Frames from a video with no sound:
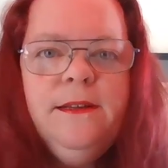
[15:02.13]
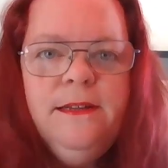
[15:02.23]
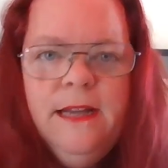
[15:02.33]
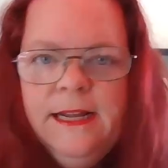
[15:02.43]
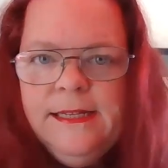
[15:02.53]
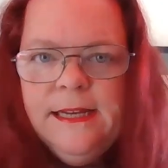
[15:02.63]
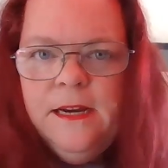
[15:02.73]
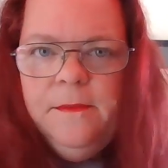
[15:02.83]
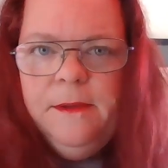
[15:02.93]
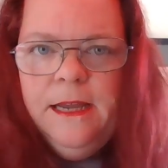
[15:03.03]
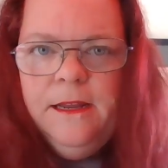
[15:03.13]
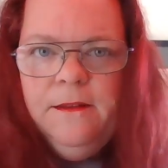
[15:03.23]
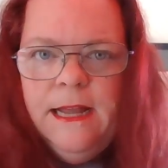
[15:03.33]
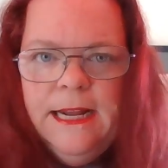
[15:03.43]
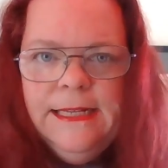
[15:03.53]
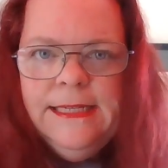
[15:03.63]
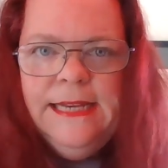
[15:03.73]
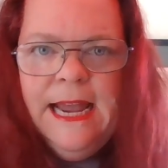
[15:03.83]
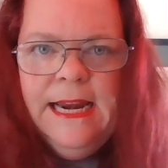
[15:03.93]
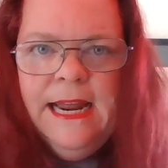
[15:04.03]
it's going to be like it's
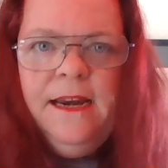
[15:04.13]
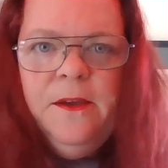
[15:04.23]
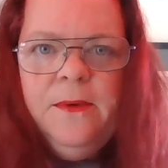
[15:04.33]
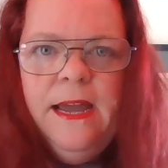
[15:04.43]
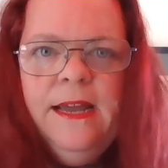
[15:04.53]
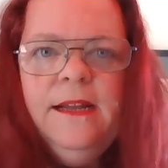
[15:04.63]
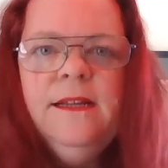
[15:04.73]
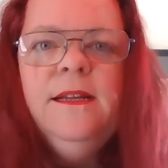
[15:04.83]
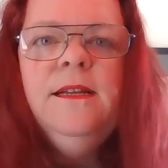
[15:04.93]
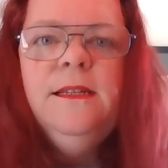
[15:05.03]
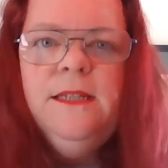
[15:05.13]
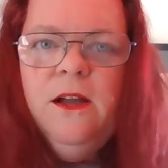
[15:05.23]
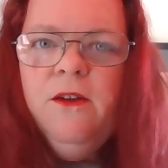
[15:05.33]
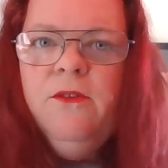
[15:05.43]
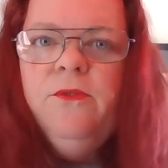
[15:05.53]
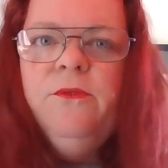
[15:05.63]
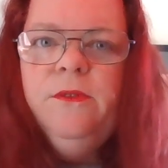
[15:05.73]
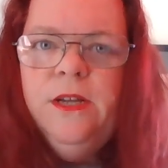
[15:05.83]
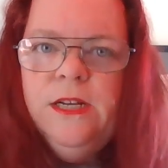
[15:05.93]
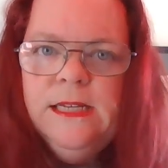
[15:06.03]
dead anyway. So
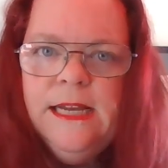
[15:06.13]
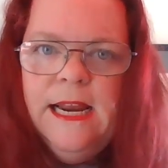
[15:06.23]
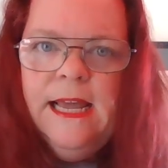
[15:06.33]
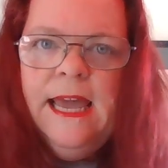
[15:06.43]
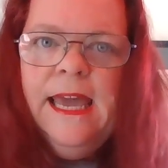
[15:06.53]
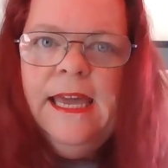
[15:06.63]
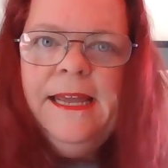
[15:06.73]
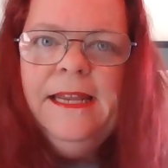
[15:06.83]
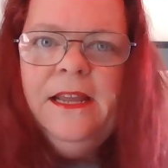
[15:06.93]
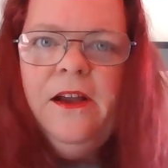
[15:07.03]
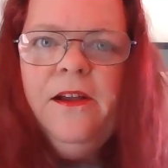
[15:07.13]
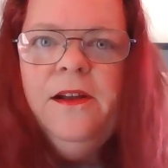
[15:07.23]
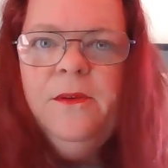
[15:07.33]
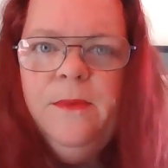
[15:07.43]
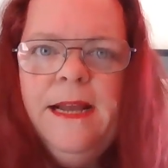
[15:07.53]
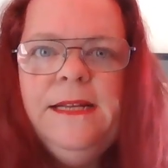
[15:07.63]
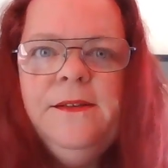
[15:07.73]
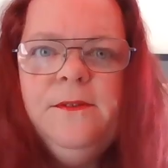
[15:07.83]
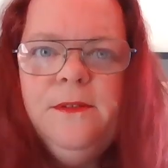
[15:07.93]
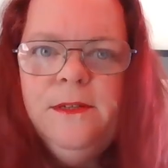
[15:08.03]
you just got to hang in there and wait
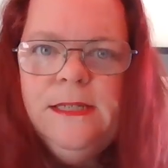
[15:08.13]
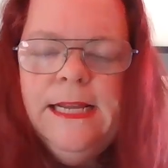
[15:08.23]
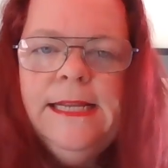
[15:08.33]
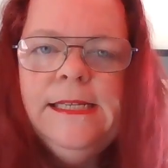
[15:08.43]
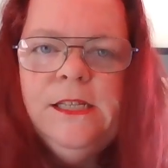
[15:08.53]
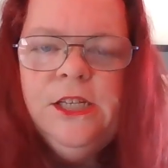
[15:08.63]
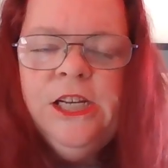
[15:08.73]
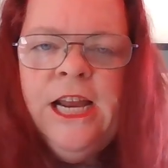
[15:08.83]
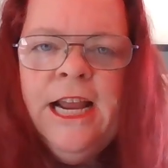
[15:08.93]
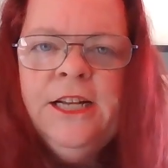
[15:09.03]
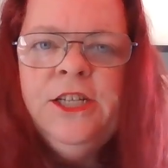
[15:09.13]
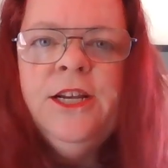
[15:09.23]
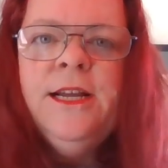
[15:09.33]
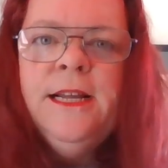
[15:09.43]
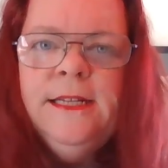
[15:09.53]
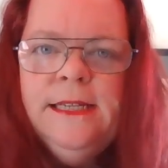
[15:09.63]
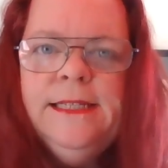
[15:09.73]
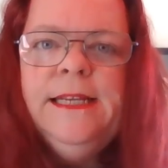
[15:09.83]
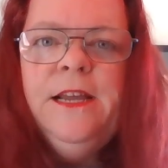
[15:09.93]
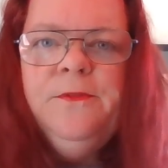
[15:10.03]
till the seasons change to
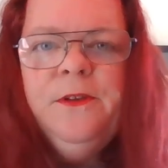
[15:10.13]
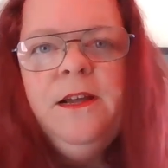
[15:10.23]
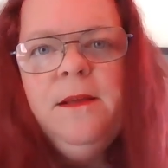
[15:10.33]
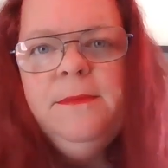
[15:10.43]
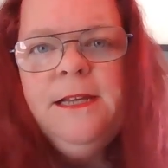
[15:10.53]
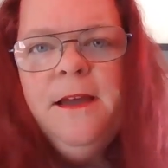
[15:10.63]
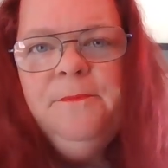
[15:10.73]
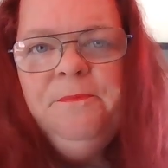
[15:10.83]
see if it comes up.